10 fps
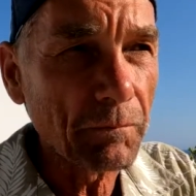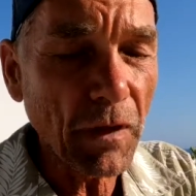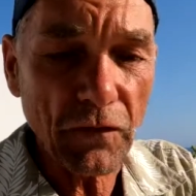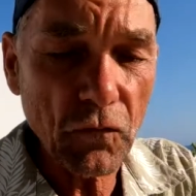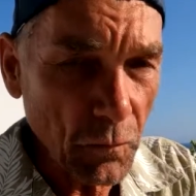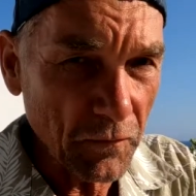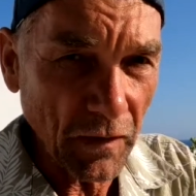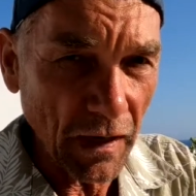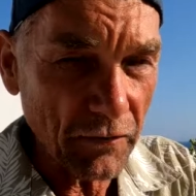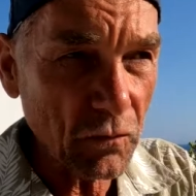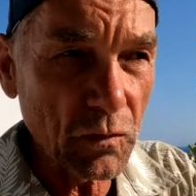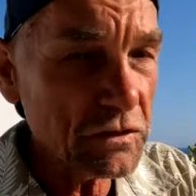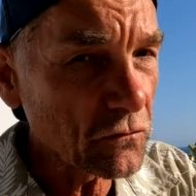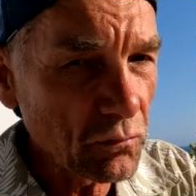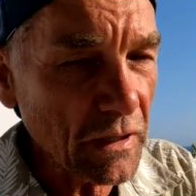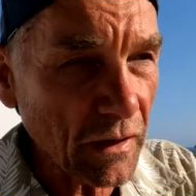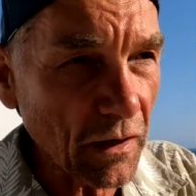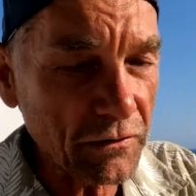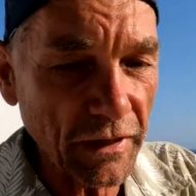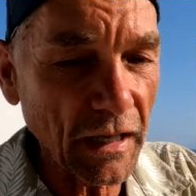supervisor, which is really
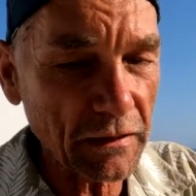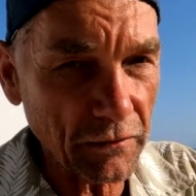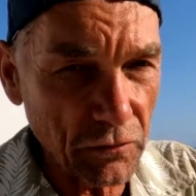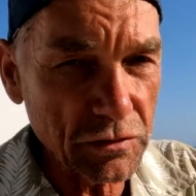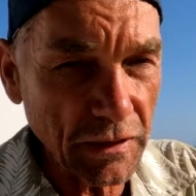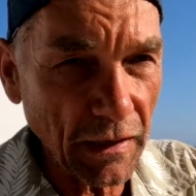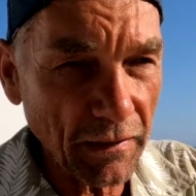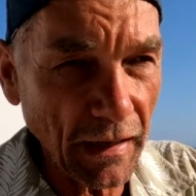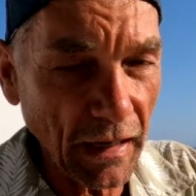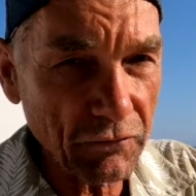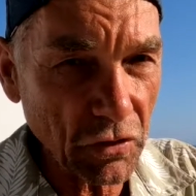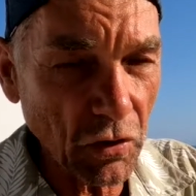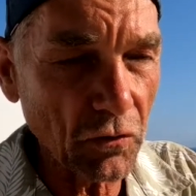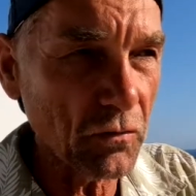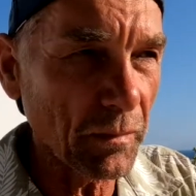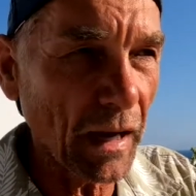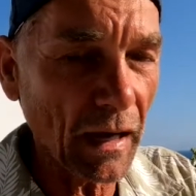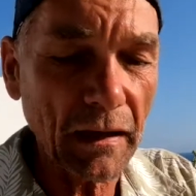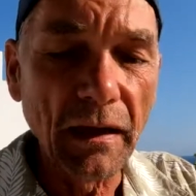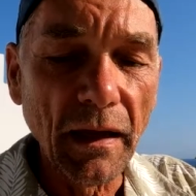hard to get, because usually they have to call you
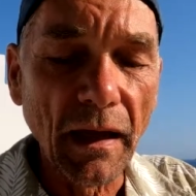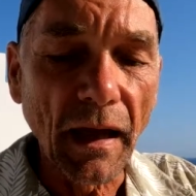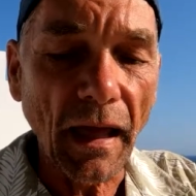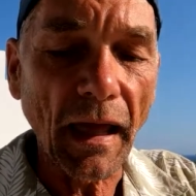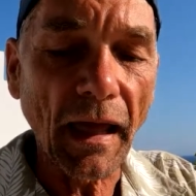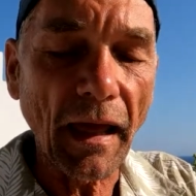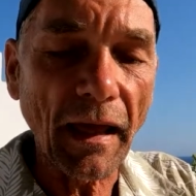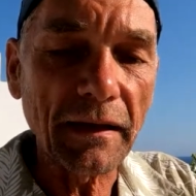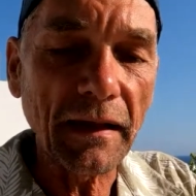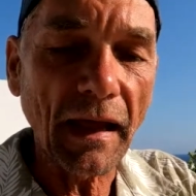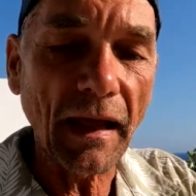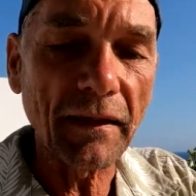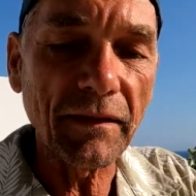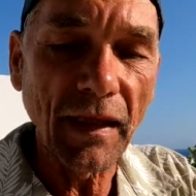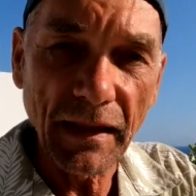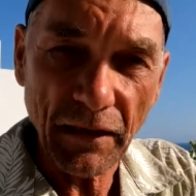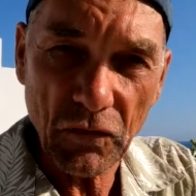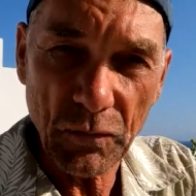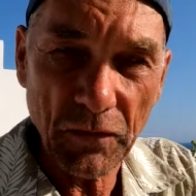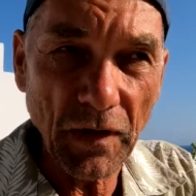back, and then that
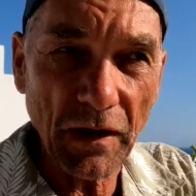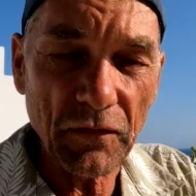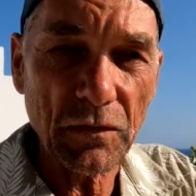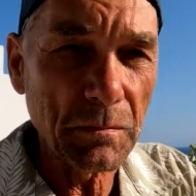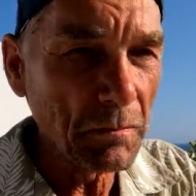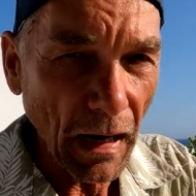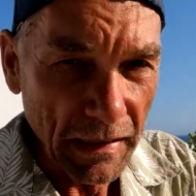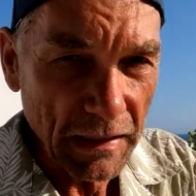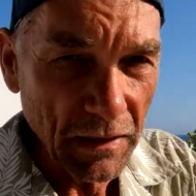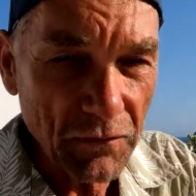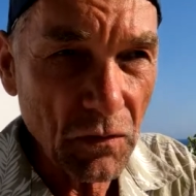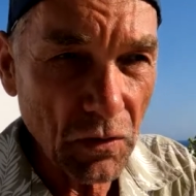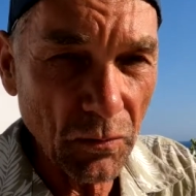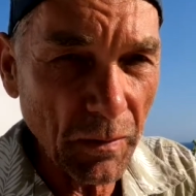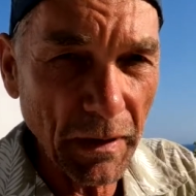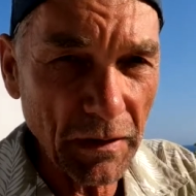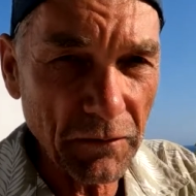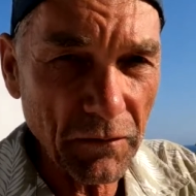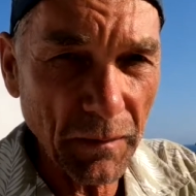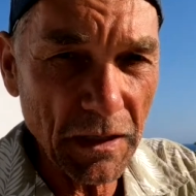supervisor might give you a little bit better
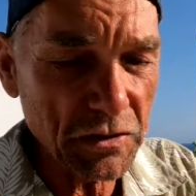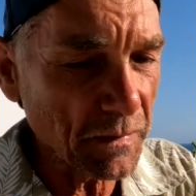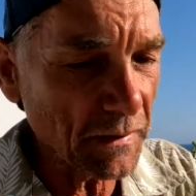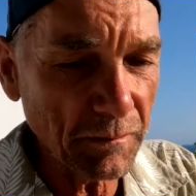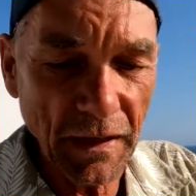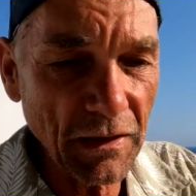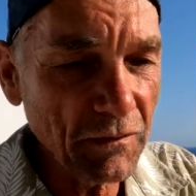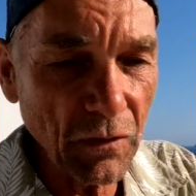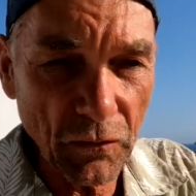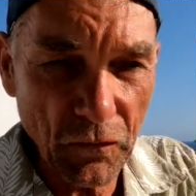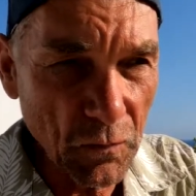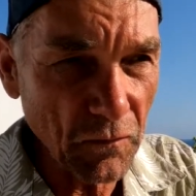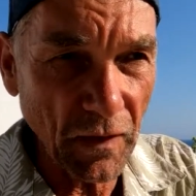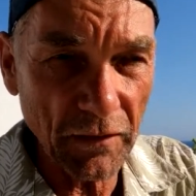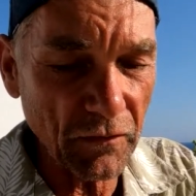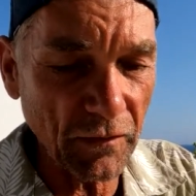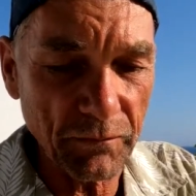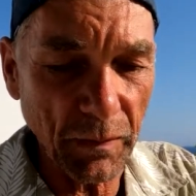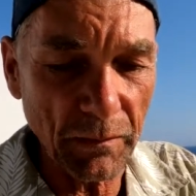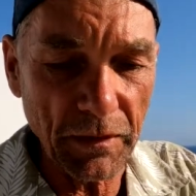information. But even those supervisors,
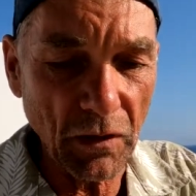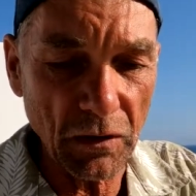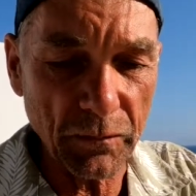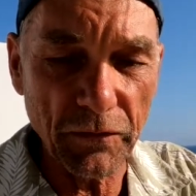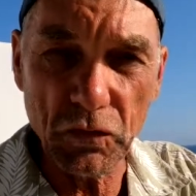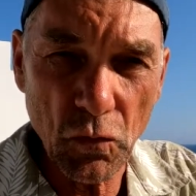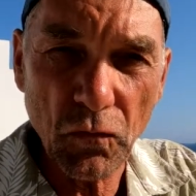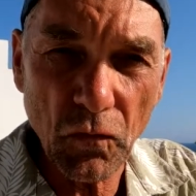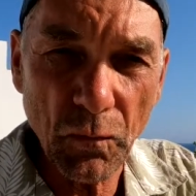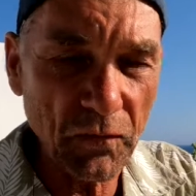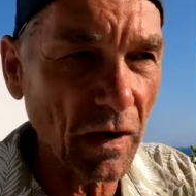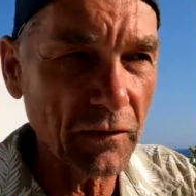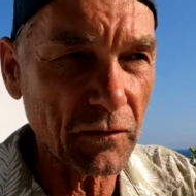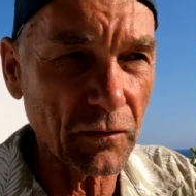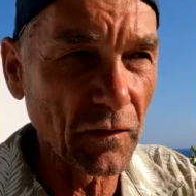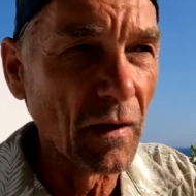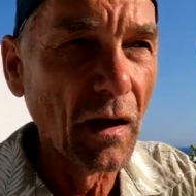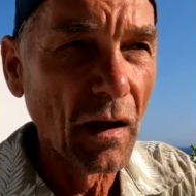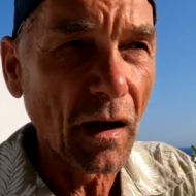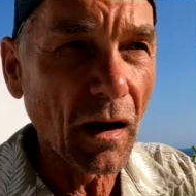I've probably talked with 2 supervisors,
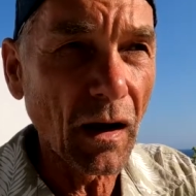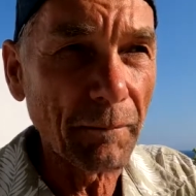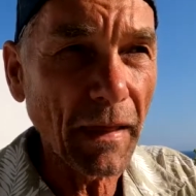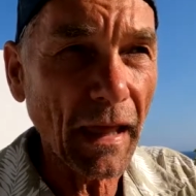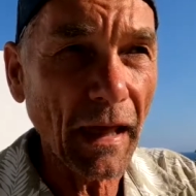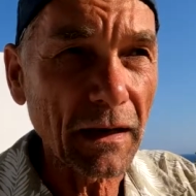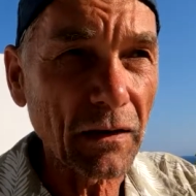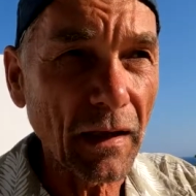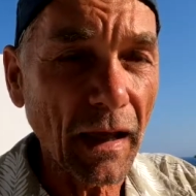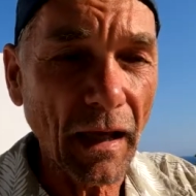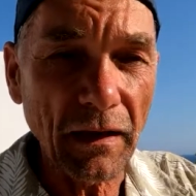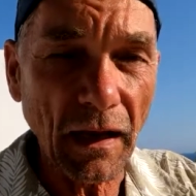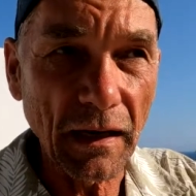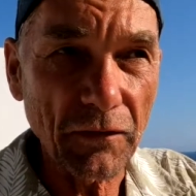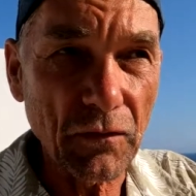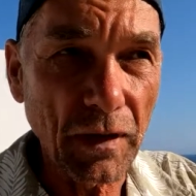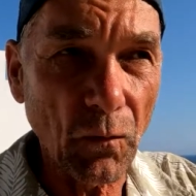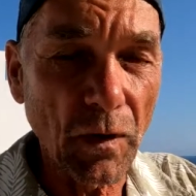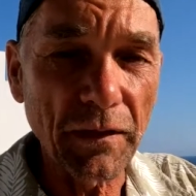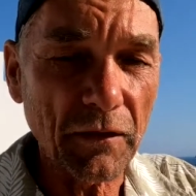and unless you get
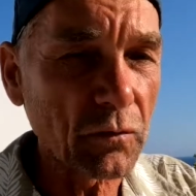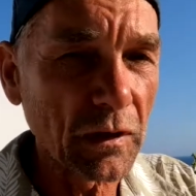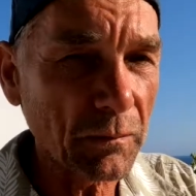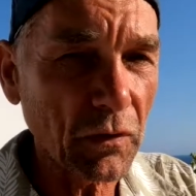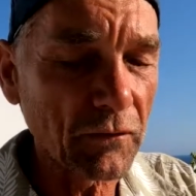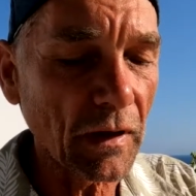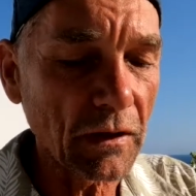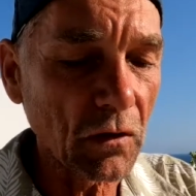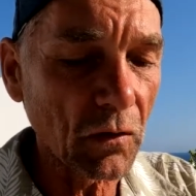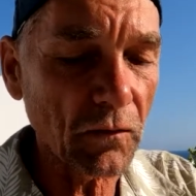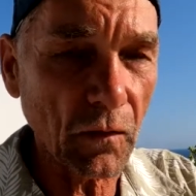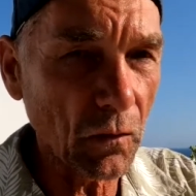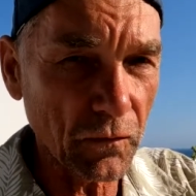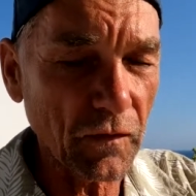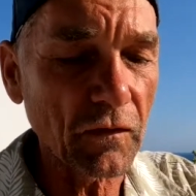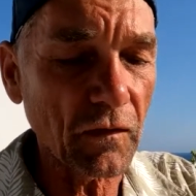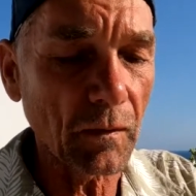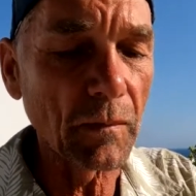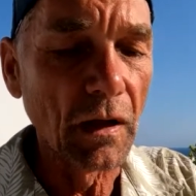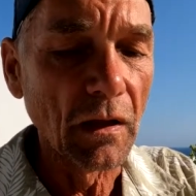one that's really privy and knows the whole system,